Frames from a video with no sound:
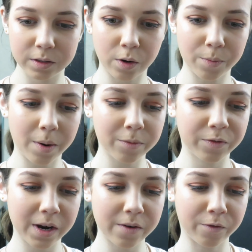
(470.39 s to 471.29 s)
So
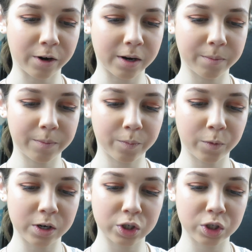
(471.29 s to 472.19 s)
Mum's favourite,
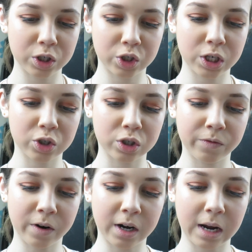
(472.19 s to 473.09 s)
which she actually
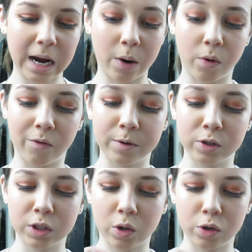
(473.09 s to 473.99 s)
ran out of,
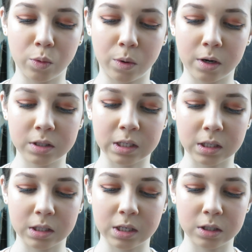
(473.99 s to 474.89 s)
but she's got a new one, it's
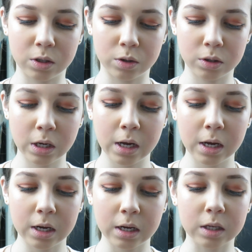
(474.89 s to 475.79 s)
discontinued,
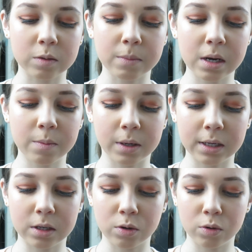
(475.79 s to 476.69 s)
is
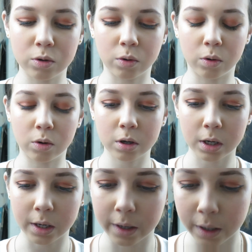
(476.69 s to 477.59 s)
Maybelline New York